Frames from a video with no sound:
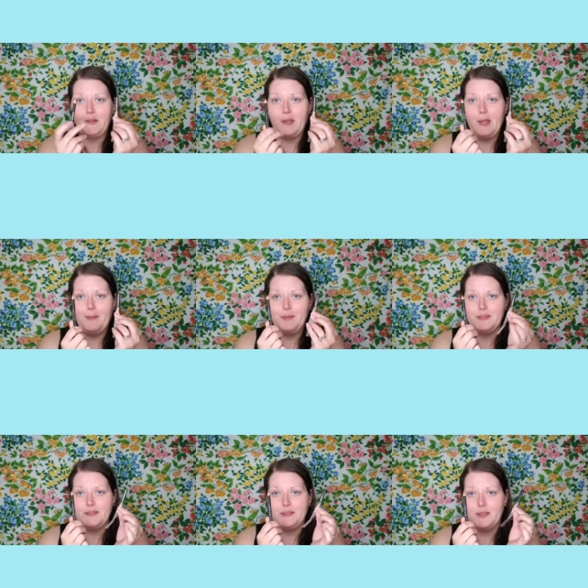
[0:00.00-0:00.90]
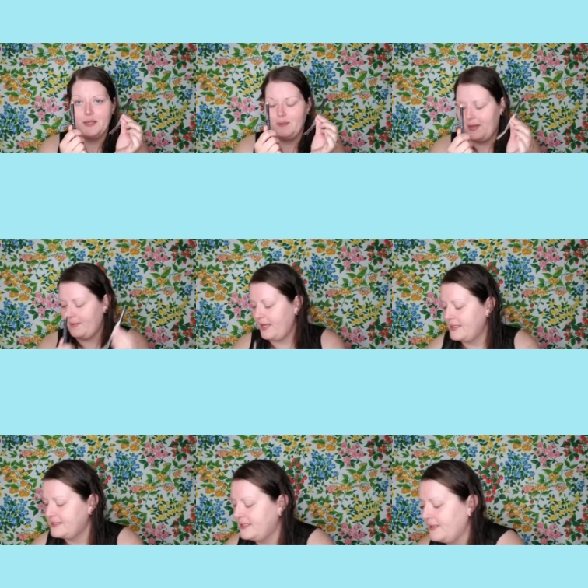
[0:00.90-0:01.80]
cap is stuck in my
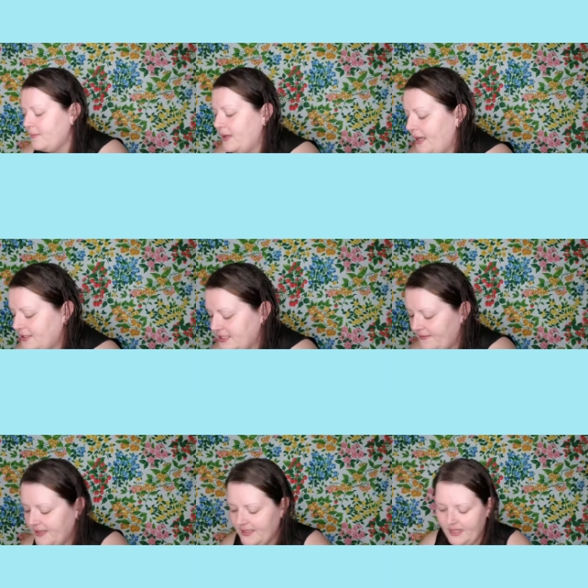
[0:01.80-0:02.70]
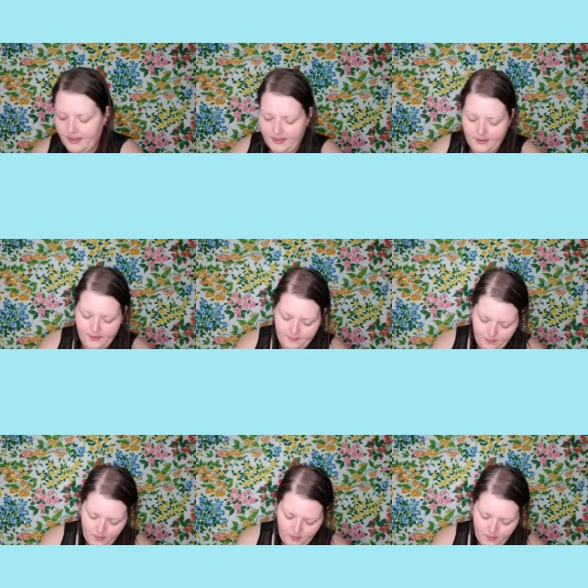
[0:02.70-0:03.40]
plastic, but I'll just have to get that later.